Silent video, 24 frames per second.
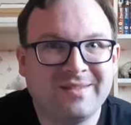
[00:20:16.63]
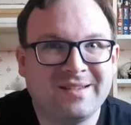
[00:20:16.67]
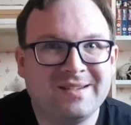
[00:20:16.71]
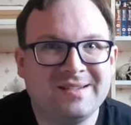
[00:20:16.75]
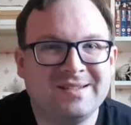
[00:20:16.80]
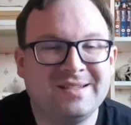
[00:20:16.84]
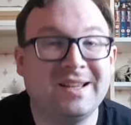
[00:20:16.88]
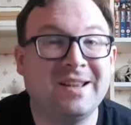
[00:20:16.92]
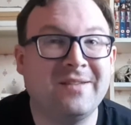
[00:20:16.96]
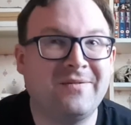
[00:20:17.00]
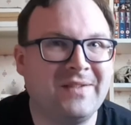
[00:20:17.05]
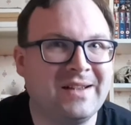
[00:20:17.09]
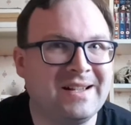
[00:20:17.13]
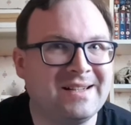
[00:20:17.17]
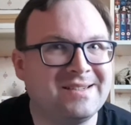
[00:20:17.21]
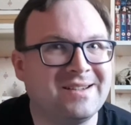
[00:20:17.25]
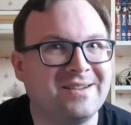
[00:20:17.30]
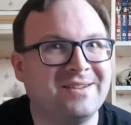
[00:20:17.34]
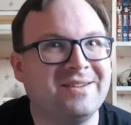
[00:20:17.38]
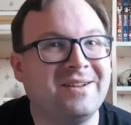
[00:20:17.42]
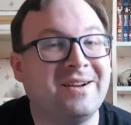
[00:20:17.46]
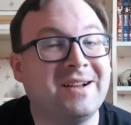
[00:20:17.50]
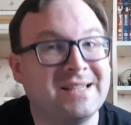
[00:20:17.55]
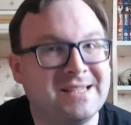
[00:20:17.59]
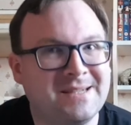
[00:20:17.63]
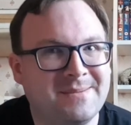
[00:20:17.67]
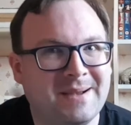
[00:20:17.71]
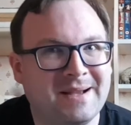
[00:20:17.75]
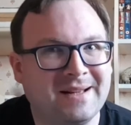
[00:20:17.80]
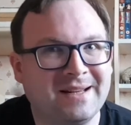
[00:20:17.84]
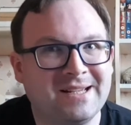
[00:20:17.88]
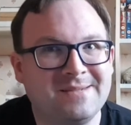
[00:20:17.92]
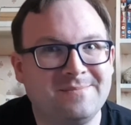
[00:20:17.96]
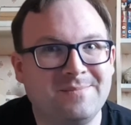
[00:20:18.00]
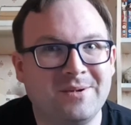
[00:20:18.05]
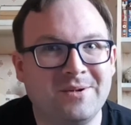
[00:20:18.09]
So the things I liked
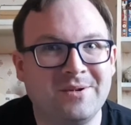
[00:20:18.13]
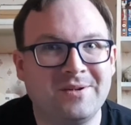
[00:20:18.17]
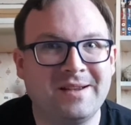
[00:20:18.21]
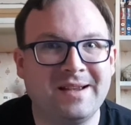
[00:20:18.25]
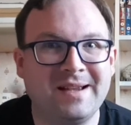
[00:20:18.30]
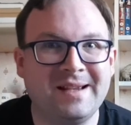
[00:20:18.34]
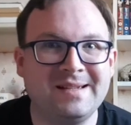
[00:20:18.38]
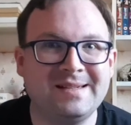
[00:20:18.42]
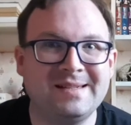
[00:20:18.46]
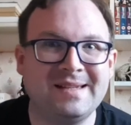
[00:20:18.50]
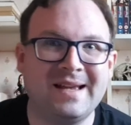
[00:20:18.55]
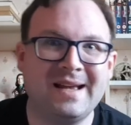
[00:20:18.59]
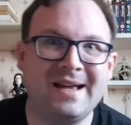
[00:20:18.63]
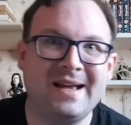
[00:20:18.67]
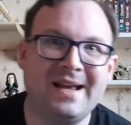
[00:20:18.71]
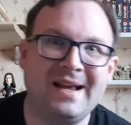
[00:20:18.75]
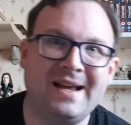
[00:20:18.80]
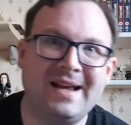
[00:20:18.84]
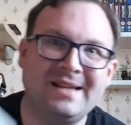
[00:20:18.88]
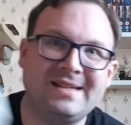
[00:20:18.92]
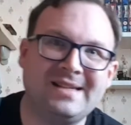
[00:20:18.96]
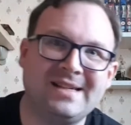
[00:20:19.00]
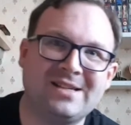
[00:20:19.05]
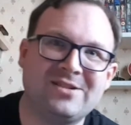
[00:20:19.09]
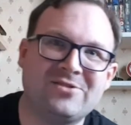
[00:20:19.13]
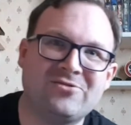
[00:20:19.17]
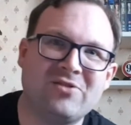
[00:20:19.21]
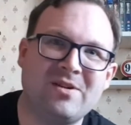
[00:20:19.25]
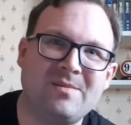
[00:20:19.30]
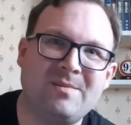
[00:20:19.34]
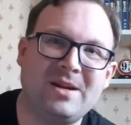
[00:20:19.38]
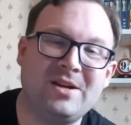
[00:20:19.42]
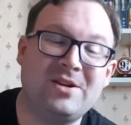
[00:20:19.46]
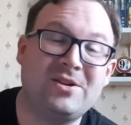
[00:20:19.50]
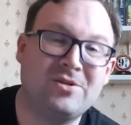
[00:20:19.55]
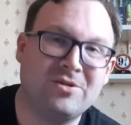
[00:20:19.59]
about this book is that it's
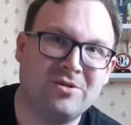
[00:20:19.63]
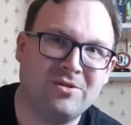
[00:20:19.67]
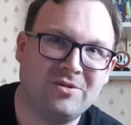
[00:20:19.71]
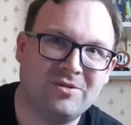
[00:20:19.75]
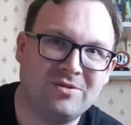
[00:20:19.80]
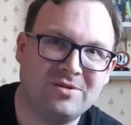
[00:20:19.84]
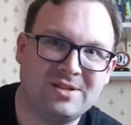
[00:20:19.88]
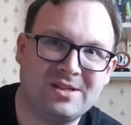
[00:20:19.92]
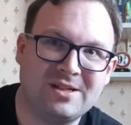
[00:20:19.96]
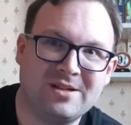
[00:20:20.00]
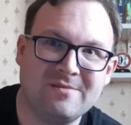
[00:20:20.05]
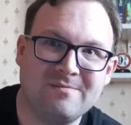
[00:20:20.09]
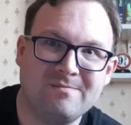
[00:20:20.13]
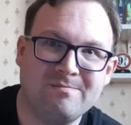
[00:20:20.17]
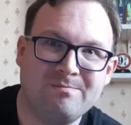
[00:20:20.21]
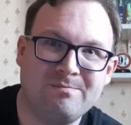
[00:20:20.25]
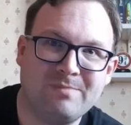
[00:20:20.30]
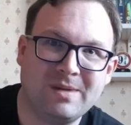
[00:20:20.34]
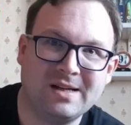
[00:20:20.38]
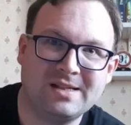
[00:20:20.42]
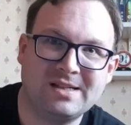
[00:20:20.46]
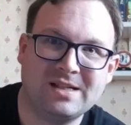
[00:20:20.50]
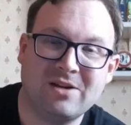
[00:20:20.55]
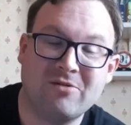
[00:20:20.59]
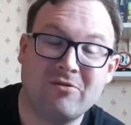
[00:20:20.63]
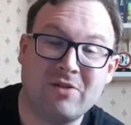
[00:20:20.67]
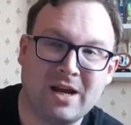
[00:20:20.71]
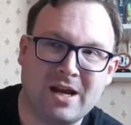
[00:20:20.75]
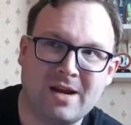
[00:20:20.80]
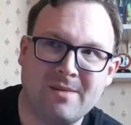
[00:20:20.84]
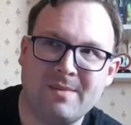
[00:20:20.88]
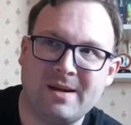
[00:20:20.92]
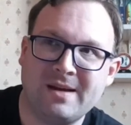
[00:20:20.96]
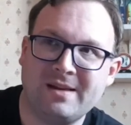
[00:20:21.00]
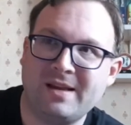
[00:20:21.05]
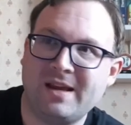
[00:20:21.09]
extremely short, but I
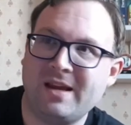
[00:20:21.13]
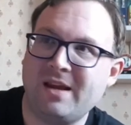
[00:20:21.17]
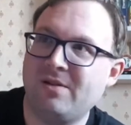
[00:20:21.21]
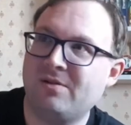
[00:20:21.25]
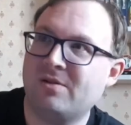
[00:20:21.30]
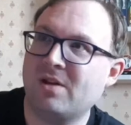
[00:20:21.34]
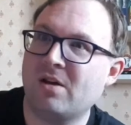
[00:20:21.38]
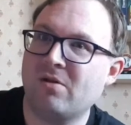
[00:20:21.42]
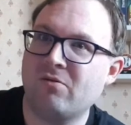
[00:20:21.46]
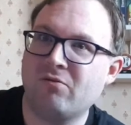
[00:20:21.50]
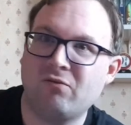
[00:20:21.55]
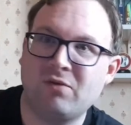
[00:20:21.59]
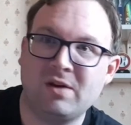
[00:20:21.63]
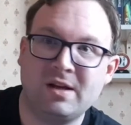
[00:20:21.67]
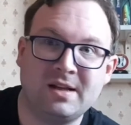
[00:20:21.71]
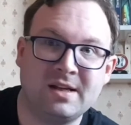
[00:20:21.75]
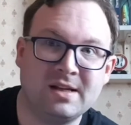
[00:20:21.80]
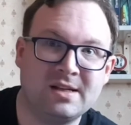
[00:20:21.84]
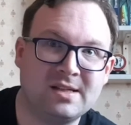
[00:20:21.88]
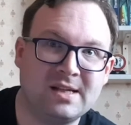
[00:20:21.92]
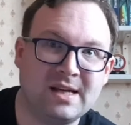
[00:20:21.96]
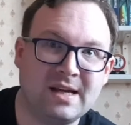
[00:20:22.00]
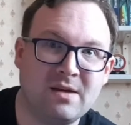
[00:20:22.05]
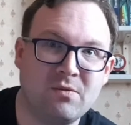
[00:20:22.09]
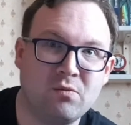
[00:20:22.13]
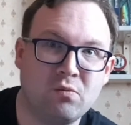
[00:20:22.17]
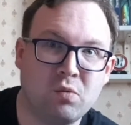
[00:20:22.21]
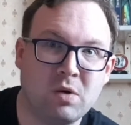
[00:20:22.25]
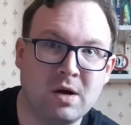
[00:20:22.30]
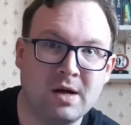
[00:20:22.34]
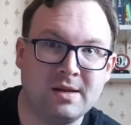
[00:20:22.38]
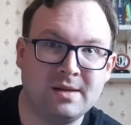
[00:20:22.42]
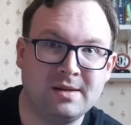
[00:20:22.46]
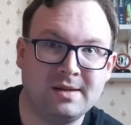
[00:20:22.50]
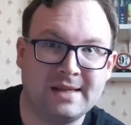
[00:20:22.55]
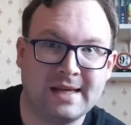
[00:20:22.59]
recommend that you don't read this in
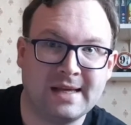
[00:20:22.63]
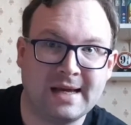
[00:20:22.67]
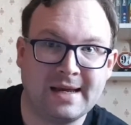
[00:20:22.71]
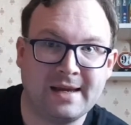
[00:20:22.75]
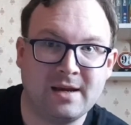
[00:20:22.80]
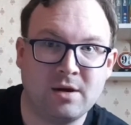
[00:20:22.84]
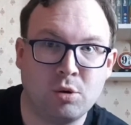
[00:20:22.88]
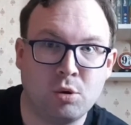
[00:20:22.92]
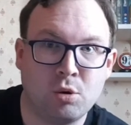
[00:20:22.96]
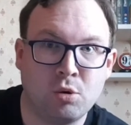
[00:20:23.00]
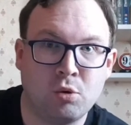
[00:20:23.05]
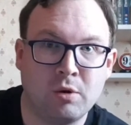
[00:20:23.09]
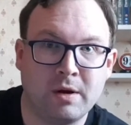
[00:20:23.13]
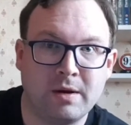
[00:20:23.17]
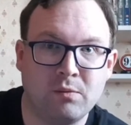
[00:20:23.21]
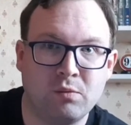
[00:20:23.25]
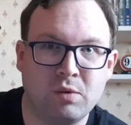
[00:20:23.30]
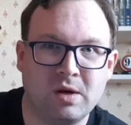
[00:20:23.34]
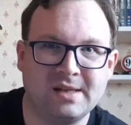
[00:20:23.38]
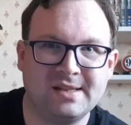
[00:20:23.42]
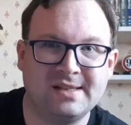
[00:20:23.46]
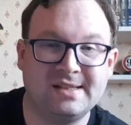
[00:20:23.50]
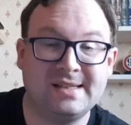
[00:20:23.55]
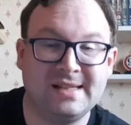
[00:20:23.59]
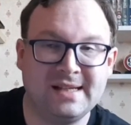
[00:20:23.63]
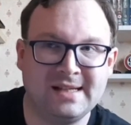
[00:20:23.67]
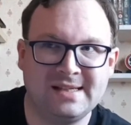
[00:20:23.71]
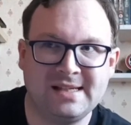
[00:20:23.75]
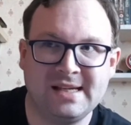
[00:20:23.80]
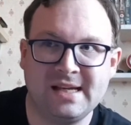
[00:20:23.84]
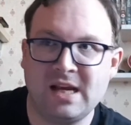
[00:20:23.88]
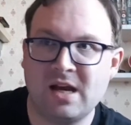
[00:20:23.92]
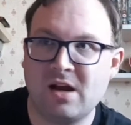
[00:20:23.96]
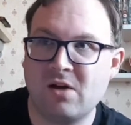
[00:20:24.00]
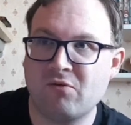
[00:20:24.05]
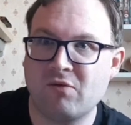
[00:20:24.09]
one day or in one
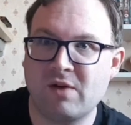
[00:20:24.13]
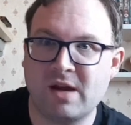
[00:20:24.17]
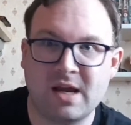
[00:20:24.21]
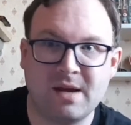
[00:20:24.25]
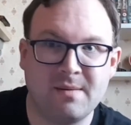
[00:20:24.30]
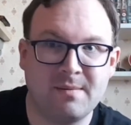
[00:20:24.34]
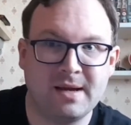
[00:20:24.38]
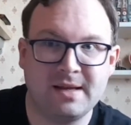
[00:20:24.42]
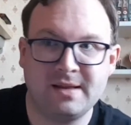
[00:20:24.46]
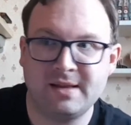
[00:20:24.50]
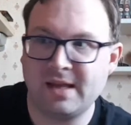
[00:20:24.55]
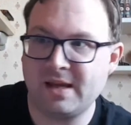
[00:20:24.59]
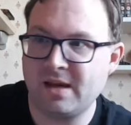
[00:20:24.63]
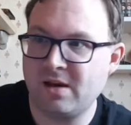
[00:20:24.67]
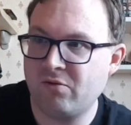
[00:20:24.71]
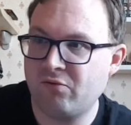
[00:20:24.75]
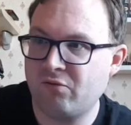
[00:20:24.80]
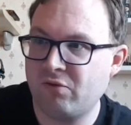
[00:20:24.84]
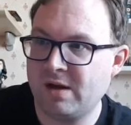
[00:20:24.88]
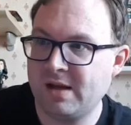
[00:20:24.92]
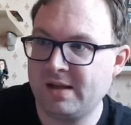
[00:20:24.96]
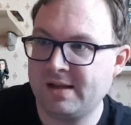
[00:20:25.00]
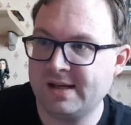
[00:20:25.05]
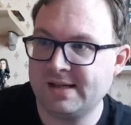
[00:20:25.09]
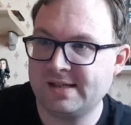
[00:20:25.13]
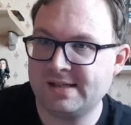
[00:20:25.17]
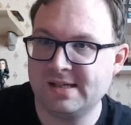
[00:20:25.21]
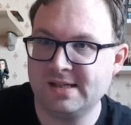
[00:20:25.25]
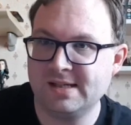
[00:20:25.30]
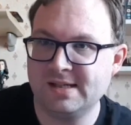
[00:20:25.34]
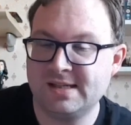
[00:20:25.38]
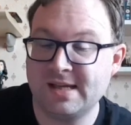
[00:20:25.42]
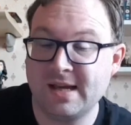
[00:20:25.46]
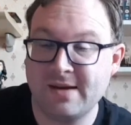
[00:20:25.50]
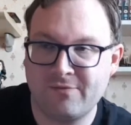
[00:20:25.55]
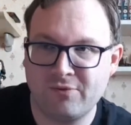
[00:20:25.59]
sitting. I recommend that you read this
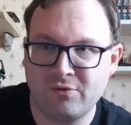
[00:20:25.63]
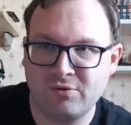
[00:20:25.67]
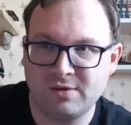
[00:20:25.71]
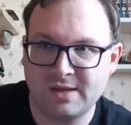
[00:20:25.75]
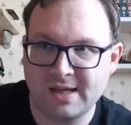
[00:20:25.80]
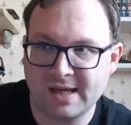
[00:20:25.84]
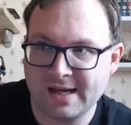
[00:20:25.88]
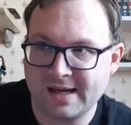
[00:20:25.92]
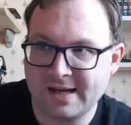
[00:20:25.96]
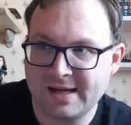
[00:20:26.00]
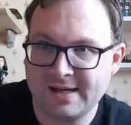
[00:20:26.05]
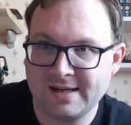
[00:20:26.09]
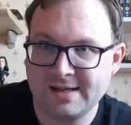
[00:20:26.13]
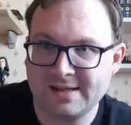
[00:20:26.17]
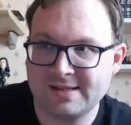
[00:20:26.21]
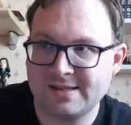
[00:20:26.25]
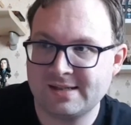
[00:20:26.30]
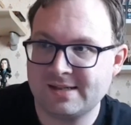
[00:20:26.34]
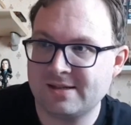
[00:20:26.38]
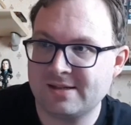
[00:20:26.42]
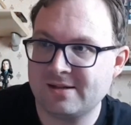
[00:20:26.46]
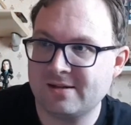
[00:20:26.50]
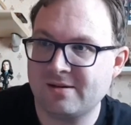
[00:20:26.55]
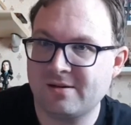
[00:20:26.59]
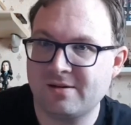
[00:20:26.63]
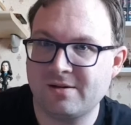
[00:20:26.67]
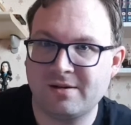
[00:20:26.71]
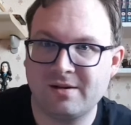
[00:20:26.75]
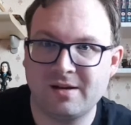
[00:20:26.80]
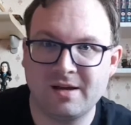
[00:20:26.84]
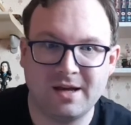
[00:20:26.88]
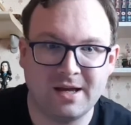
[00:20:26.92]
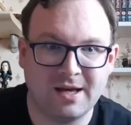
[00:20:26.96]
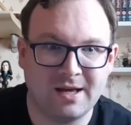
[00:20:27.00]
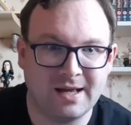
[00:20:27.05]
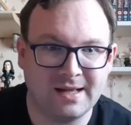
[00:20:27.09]
in several days
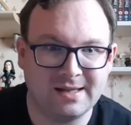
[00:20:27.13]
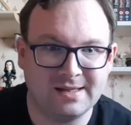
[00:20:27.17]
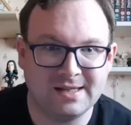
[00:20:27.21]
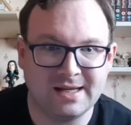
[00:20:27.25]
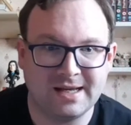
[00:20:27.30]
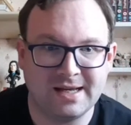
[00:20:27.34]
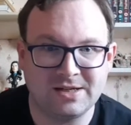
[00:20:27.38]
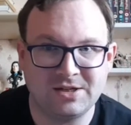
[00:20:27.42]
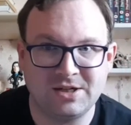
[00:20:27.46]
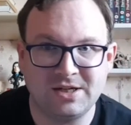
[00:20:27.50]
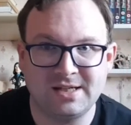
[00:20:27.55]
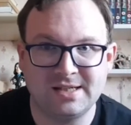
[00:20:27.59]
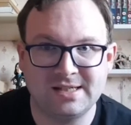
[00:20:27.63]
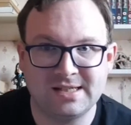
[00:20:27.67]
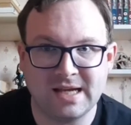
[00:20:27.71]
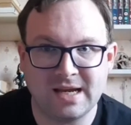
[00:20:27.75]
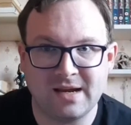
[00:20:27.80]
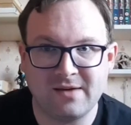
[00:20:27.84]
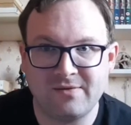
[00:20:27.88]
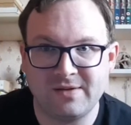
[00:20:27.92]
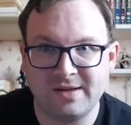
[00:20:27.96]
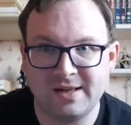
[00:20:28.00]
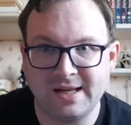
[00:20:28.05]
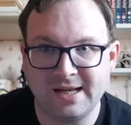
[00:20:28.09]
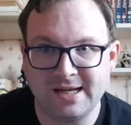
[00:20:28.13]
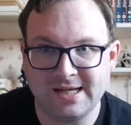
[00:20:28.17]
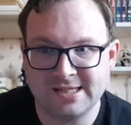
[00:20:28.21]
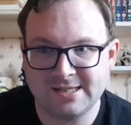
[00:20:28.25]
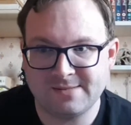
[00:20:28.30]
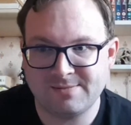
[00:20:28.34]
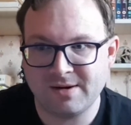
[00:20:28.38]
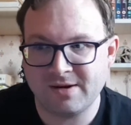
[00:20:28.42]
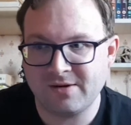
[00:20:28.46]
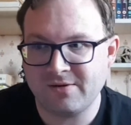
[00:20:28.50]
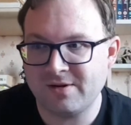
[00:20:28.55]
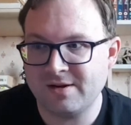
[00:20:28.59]
and actually savour the
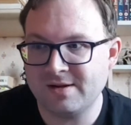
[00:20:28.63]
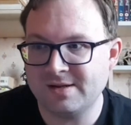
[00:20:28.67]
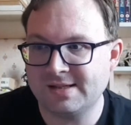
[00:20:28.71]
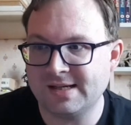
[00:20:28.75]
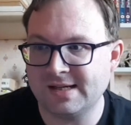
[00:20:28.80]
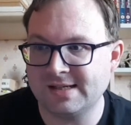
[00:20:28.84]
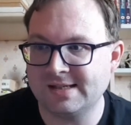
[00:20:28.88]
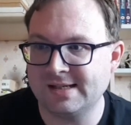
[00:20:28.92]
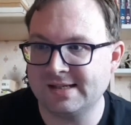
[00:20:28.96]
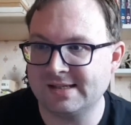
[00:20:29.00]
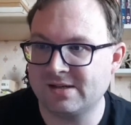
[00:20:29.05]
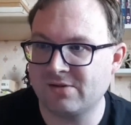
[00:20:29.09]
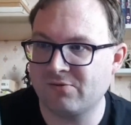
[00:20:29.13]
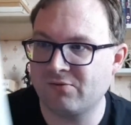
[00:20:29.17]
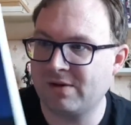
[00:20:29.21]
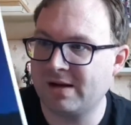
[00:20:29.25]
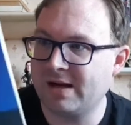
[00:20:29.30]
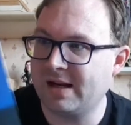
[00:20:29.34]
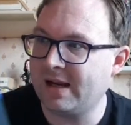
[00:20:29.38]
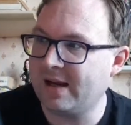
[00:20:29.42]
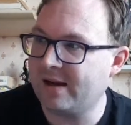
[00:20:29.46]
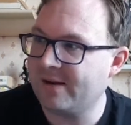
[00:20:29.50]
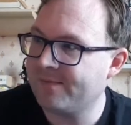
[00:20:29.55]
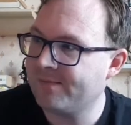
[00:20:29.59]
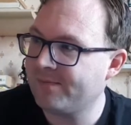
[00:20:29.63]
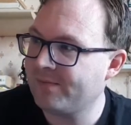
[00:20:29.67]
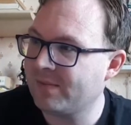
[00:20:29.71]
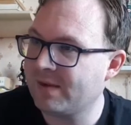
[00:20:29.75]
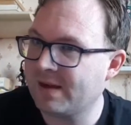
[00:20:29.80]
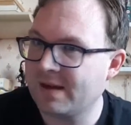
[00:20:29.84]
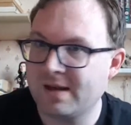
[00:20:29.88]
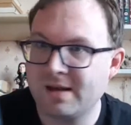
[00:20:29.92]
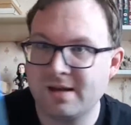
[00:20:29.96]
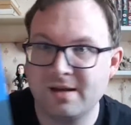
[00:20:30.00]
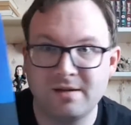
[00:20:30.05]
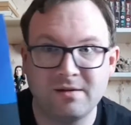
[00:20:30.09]
experience, as it's a really
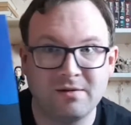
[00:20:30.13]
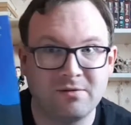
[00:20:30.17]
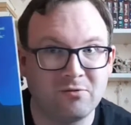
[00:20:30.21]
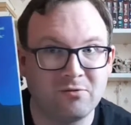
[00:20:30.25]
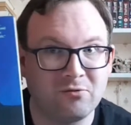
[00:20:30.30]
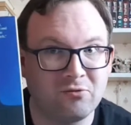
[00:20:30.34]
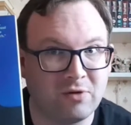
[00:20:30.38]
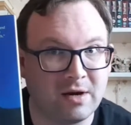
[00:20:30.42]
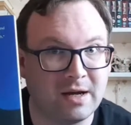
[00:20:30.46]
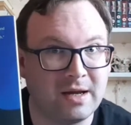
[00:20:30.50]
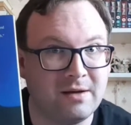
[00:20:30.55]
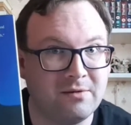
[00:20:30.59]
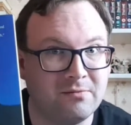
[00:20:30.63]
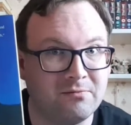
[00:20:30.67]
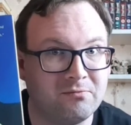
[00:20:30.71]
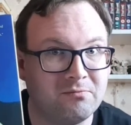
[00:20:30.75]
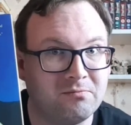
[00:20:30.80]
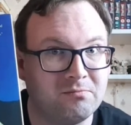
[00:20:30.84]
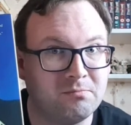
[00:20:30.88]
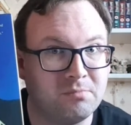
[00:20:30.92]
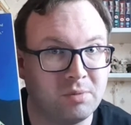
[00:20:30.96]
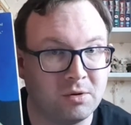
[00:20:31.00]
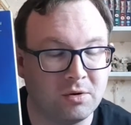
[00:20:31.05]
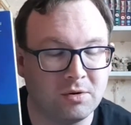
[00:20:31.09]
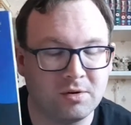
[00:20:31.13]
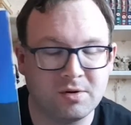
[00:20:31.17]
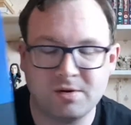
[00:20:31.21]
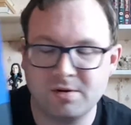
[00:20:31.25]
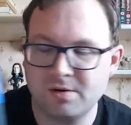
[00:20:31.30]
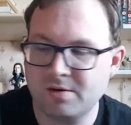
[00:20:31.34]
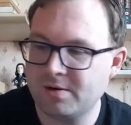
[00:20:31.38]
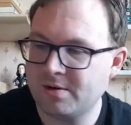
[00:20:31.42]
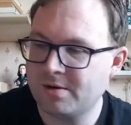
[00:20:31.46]
great book.